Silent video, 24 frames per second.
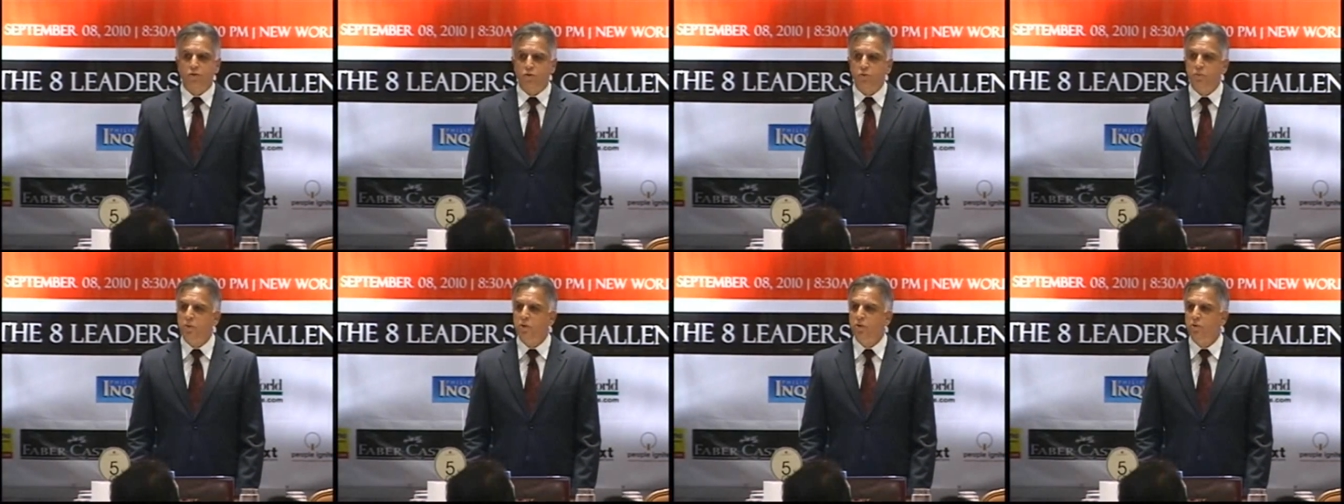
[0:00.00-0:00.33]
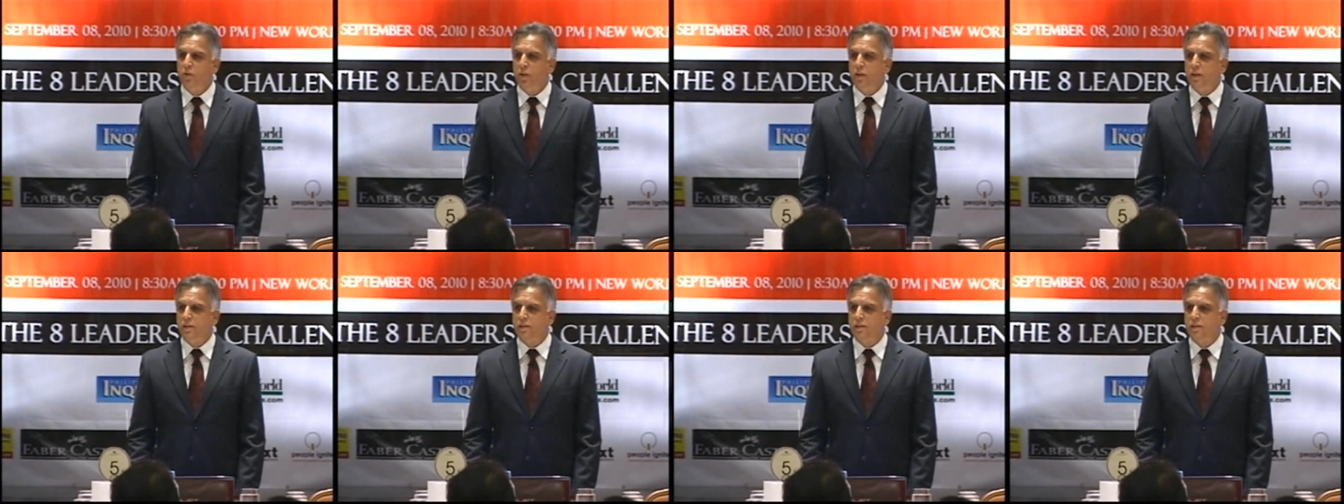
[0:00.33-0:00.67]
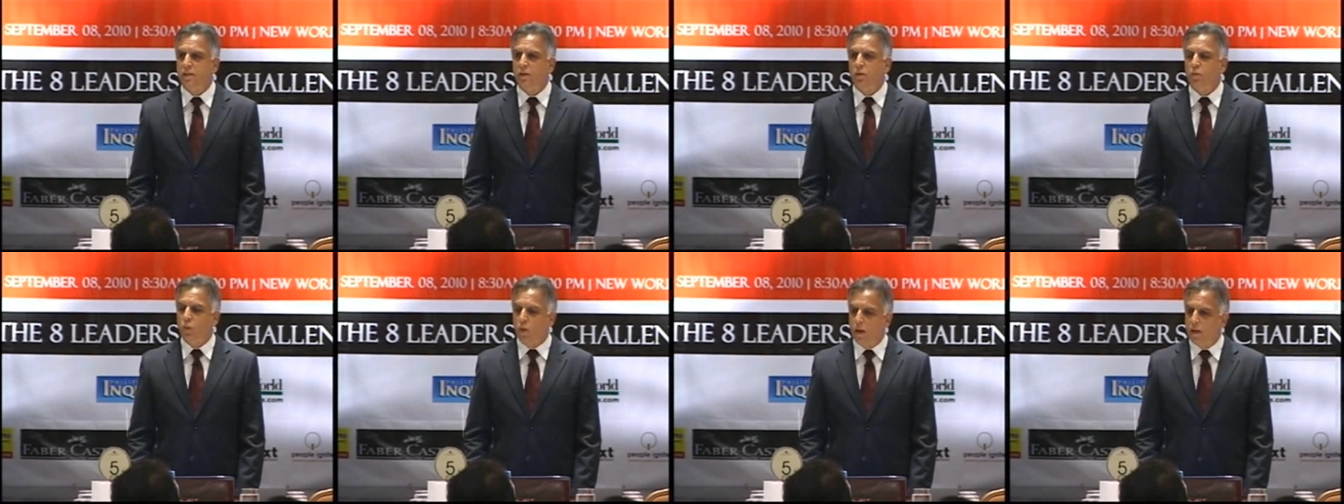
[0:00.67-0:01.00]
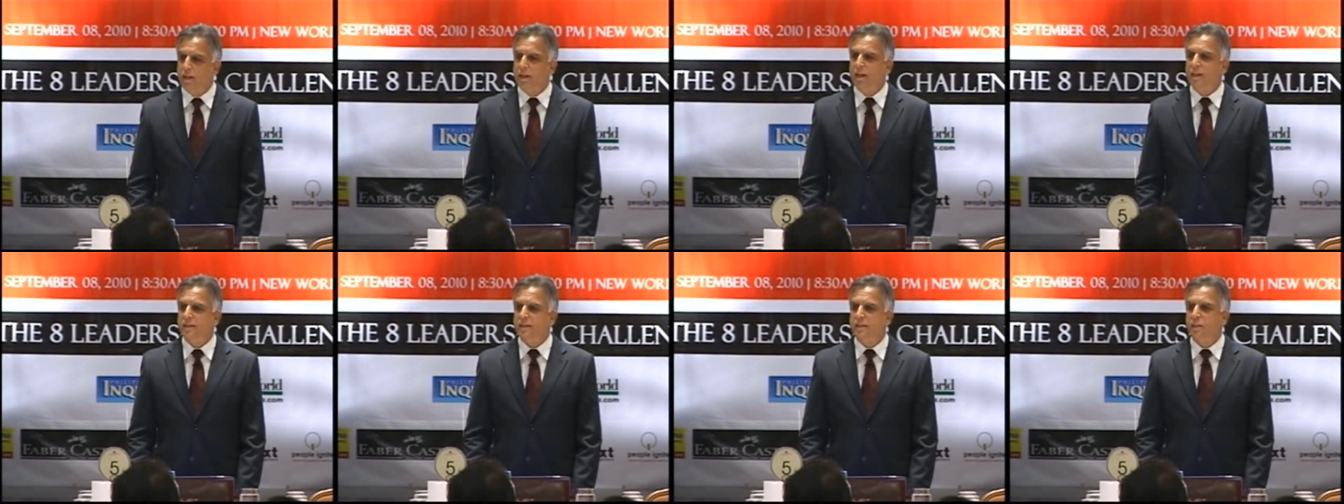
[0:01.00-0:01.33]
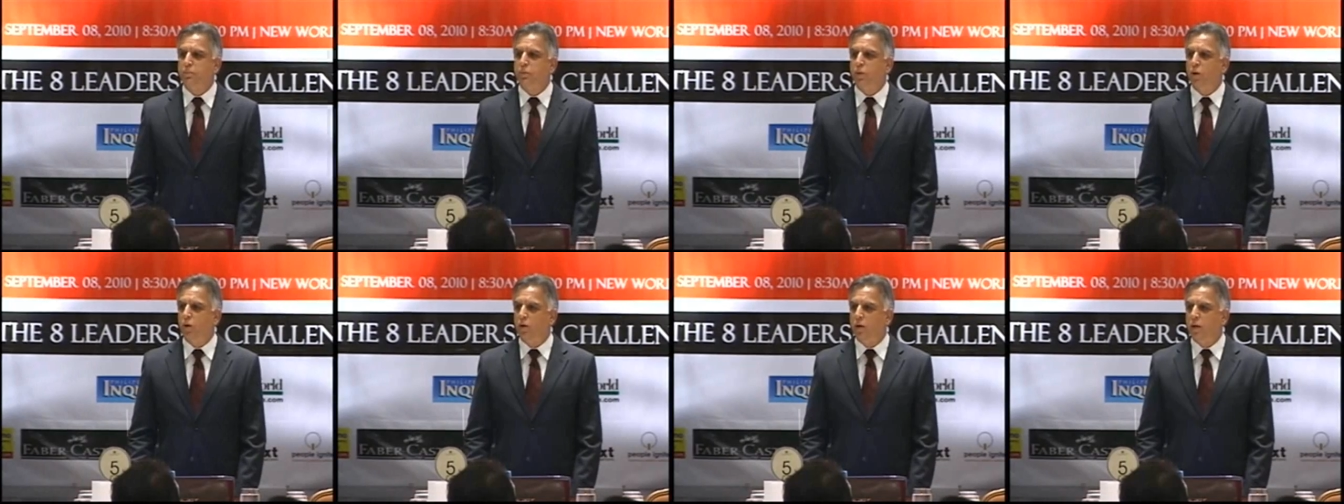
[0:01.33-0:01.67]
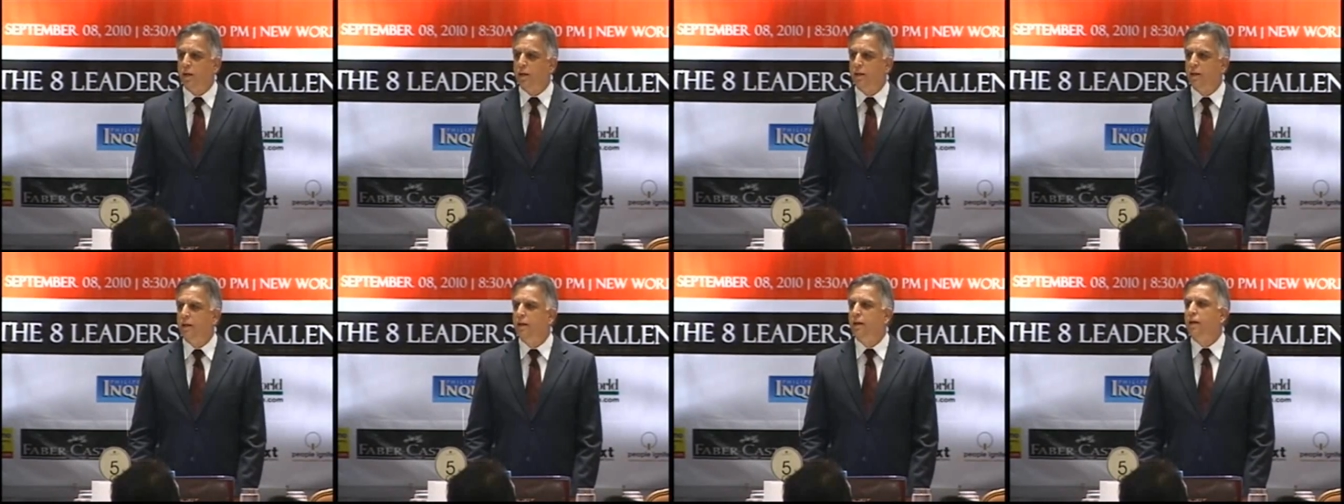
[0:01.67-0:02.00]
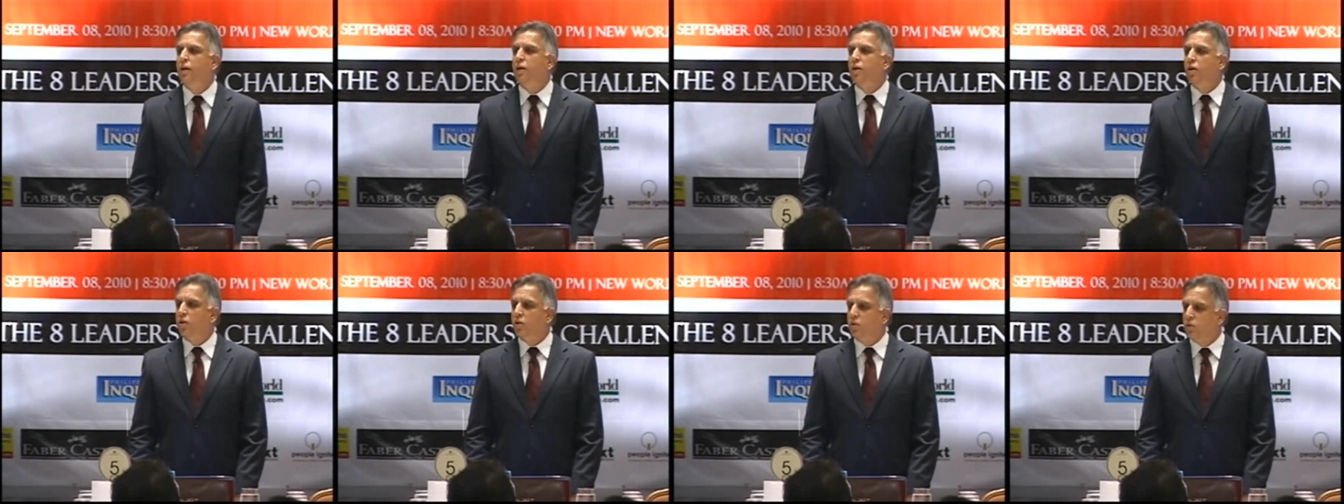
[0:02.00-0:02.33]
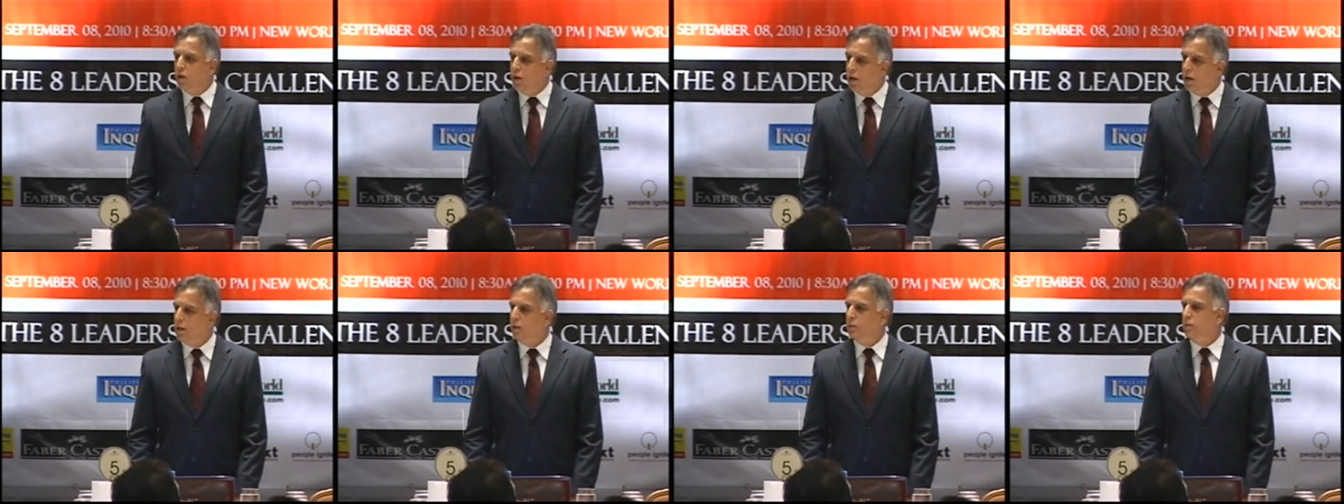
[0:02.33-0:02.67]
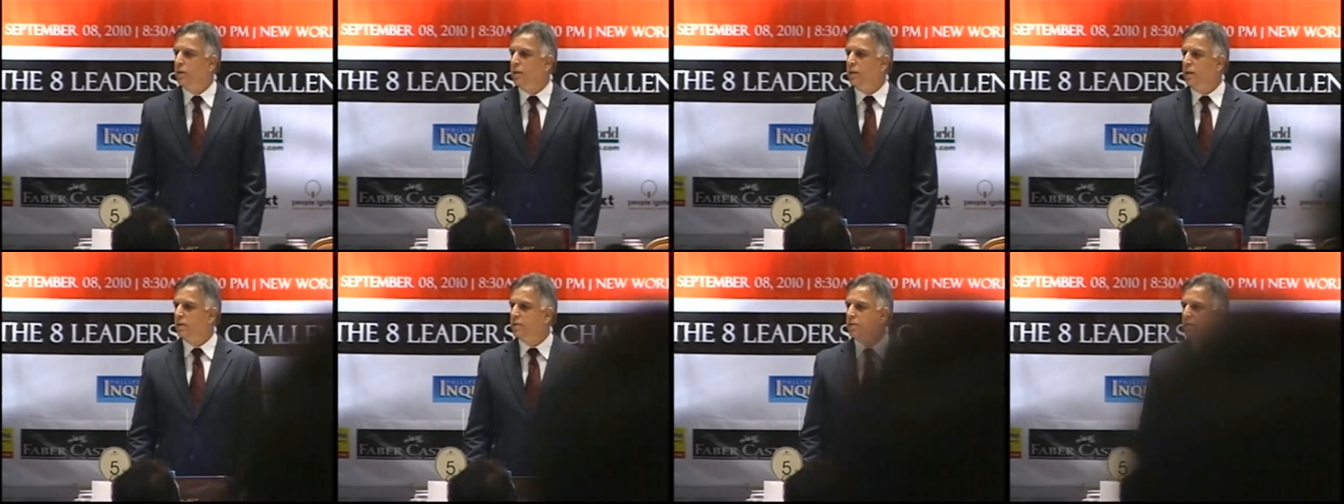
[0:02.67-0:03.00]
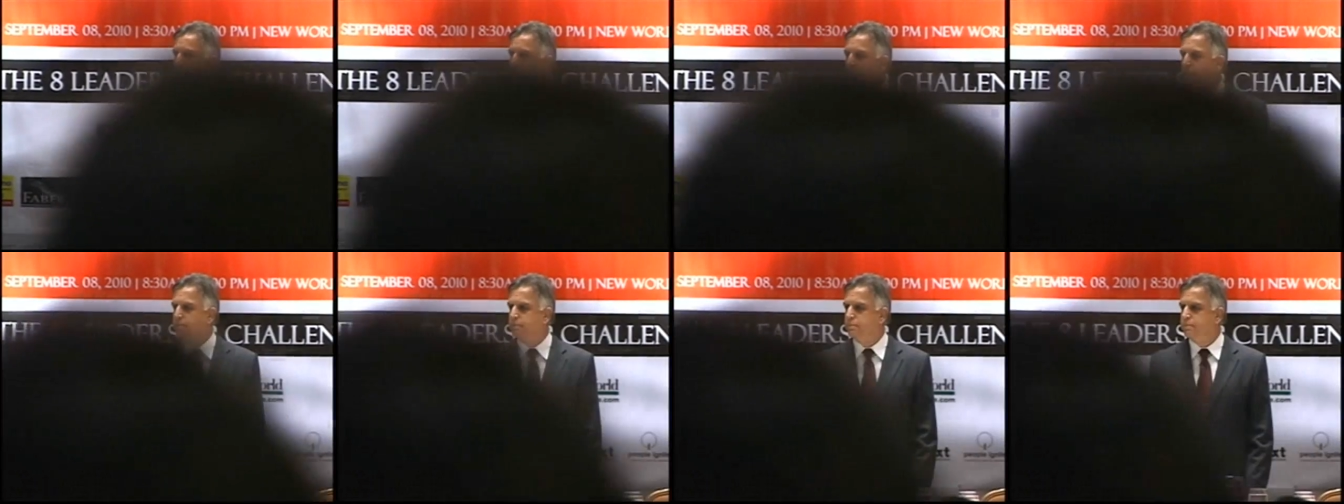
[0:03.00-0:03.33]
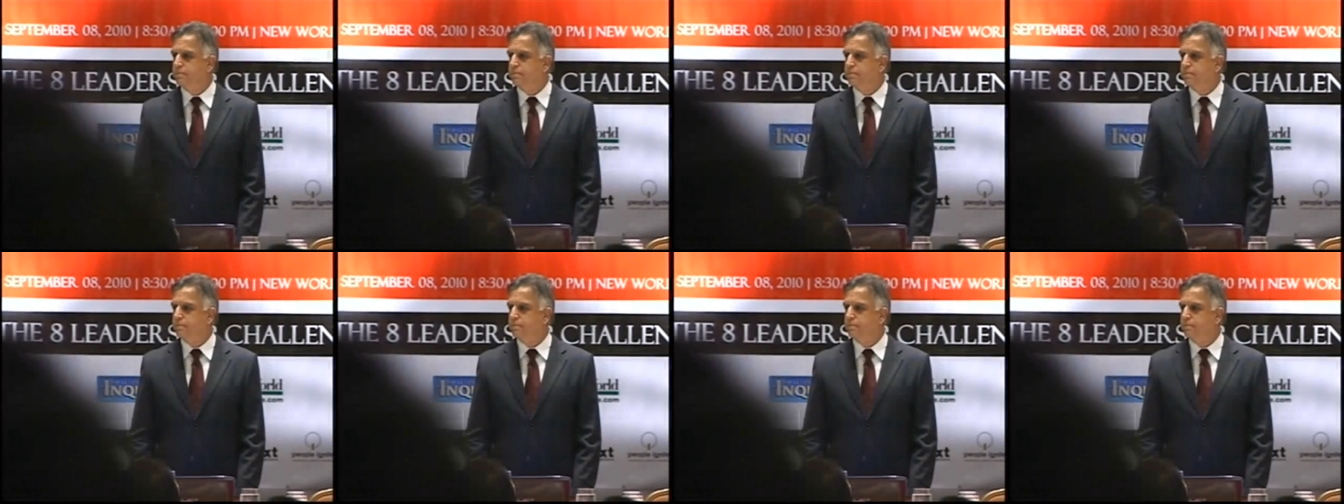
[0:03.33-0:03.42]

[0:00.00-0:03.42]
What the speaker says: Two beauties. One gets applauded, the other one doesn't.